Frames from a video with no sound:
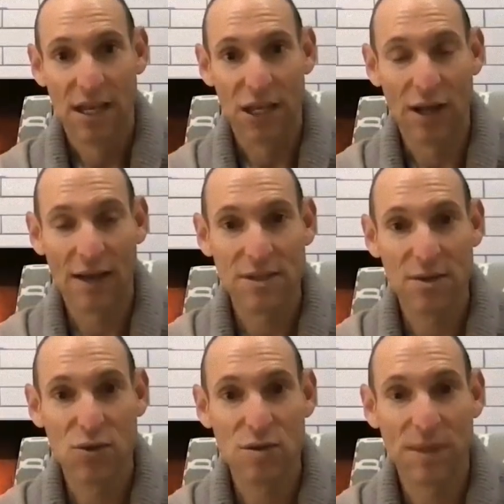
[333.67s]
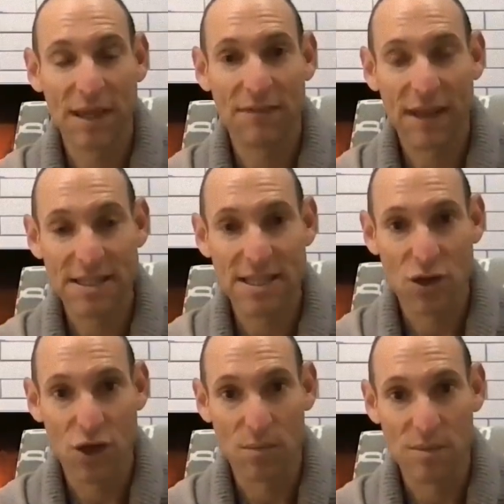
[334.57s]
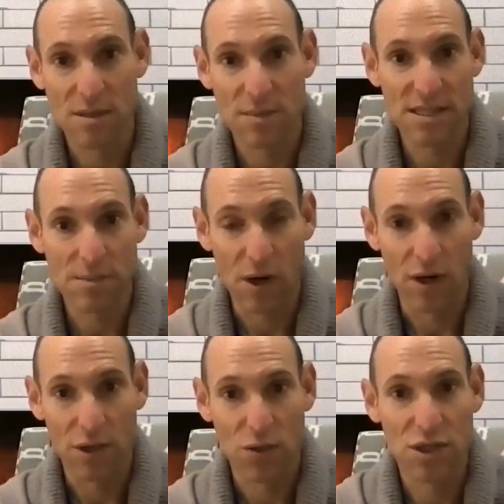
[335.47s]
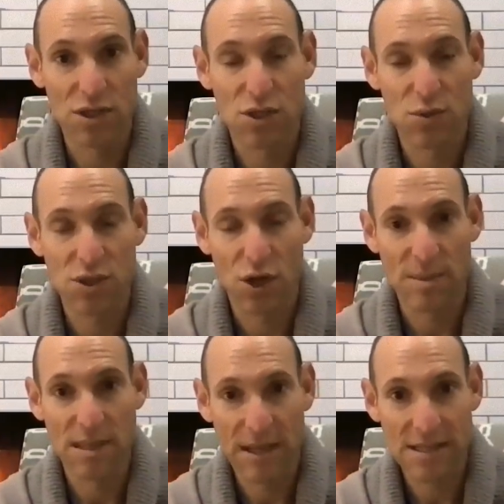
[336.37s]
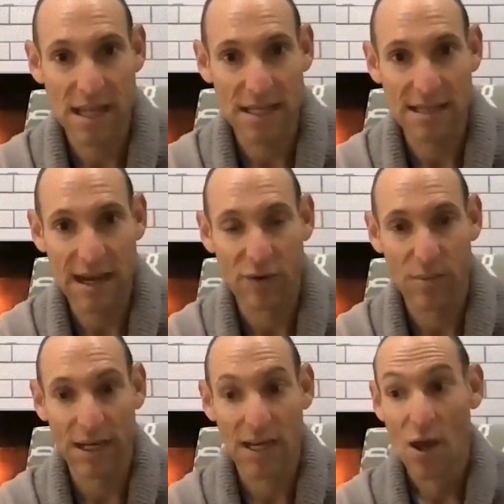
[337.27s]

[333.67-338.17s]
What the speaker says: You don't have to use big fancy terms to be smart. You can just use terms that make sense to everybody.